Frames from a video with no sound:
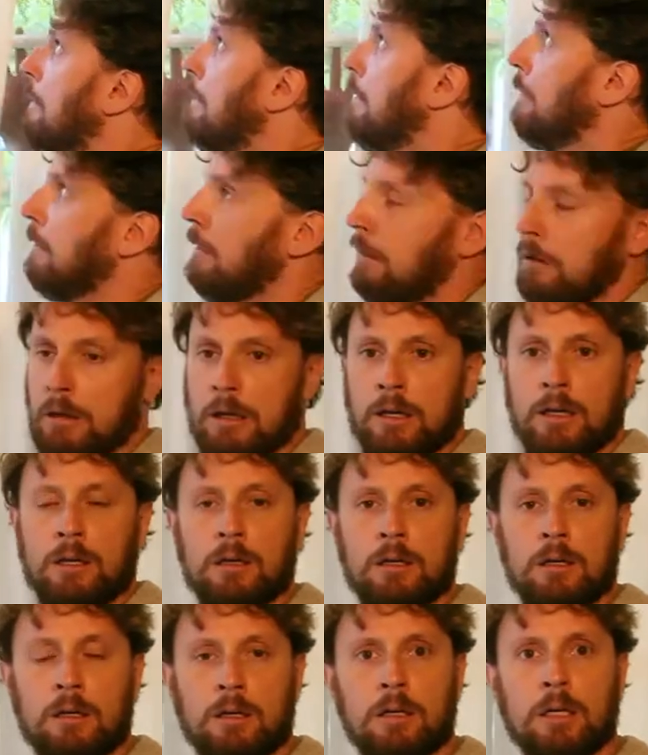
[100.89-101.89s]
Don't,
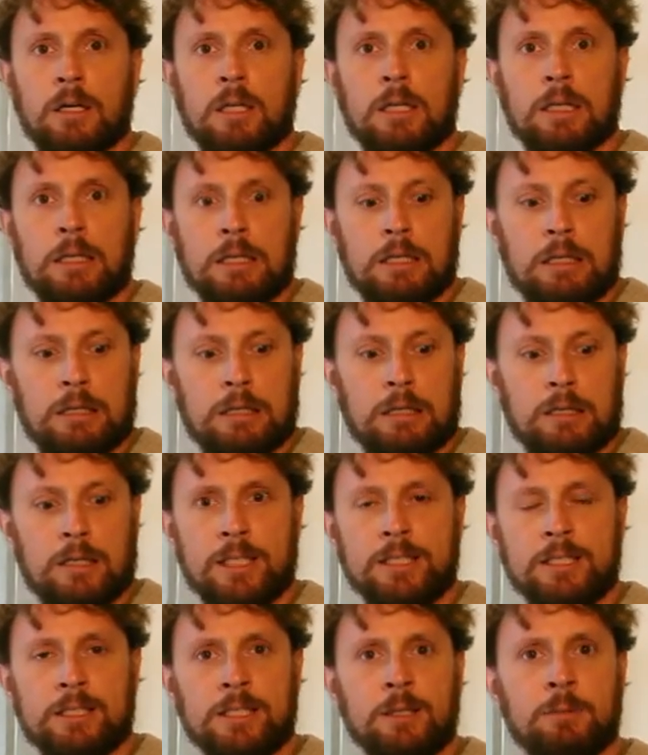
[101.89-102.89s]
ah, ah.
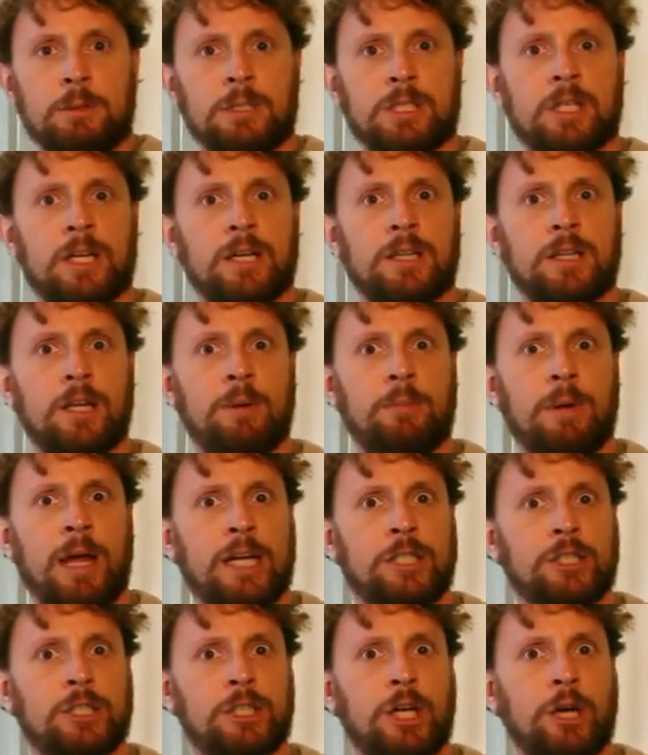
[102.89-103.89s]
Let's see what's on the
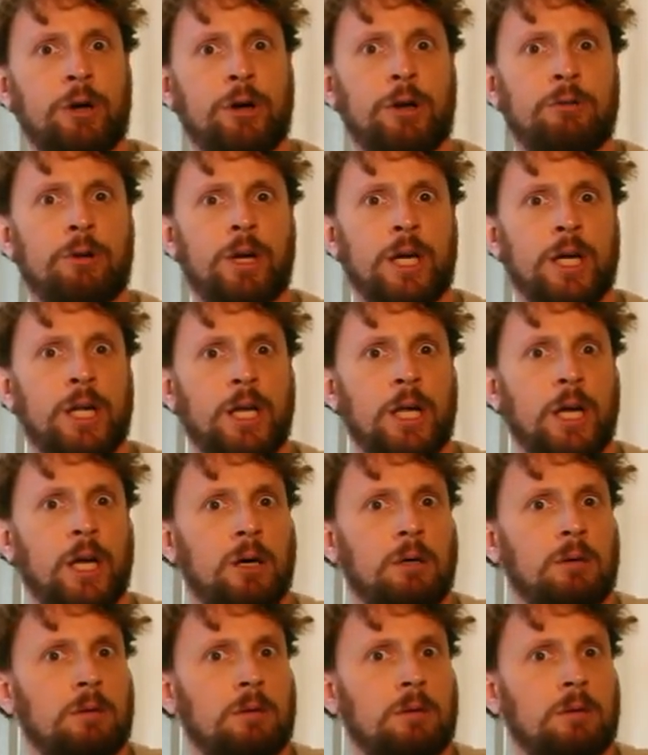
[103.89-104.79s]
imaginary radio.